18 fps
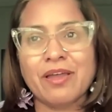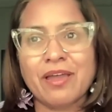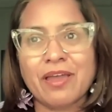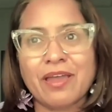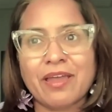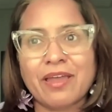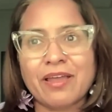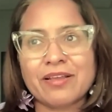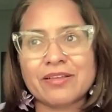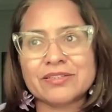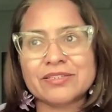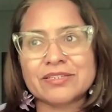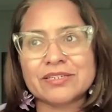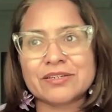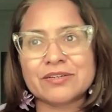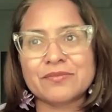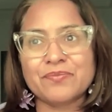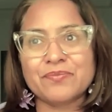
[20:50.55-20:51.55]

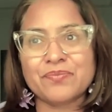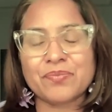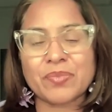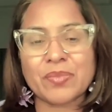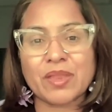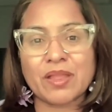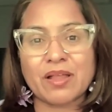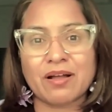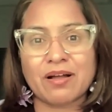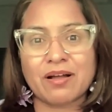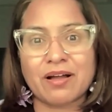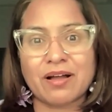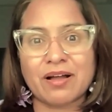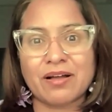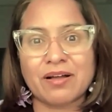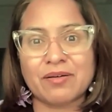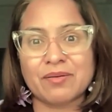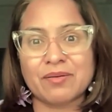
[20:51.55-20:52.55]
And uh,
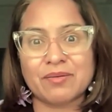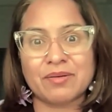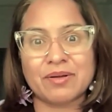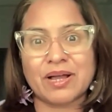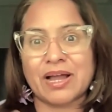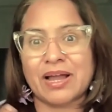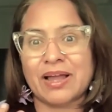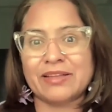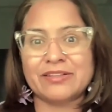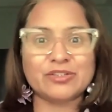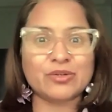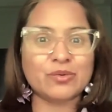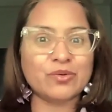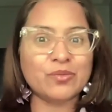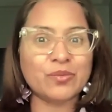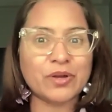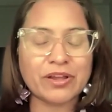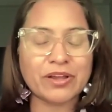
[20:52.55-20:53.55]
I
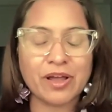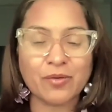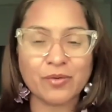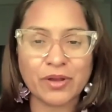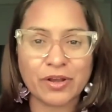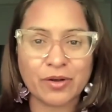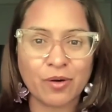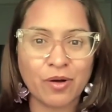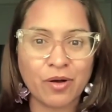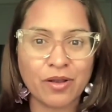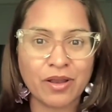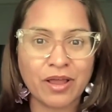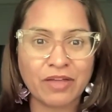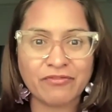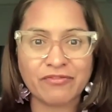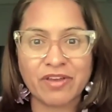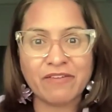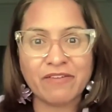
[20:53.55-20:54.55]
don't work out at all.
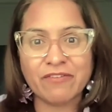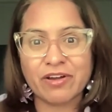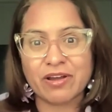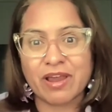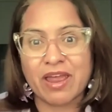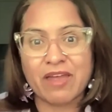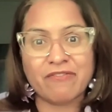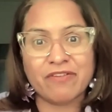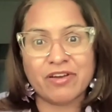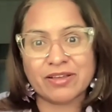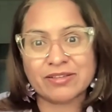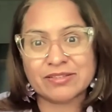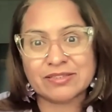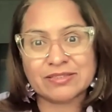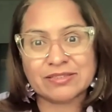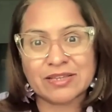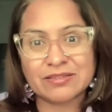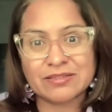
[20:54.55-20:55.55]
I've never ever
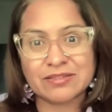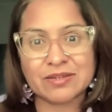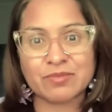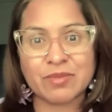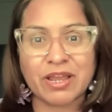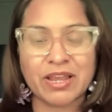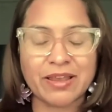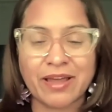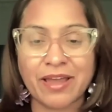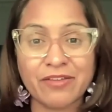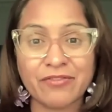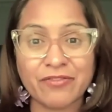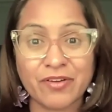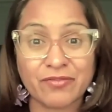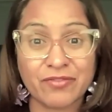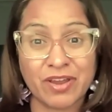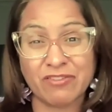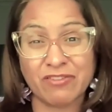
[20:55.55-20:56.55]
exercised in my life.
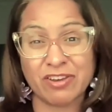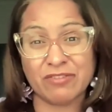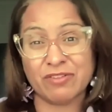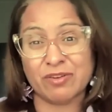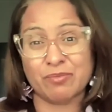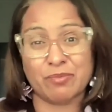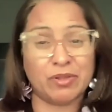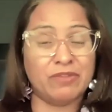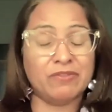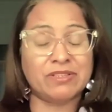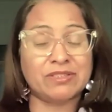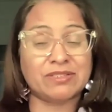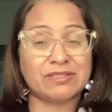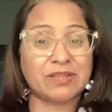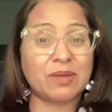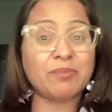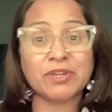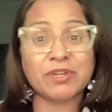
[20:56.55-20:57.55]
I've never even
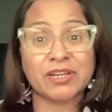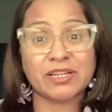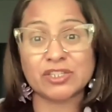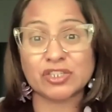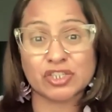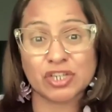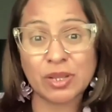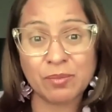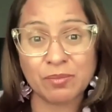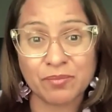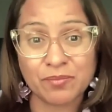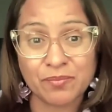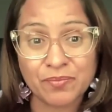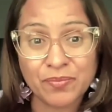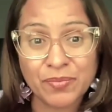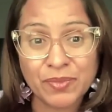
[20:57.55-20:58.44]
stepped in a gym.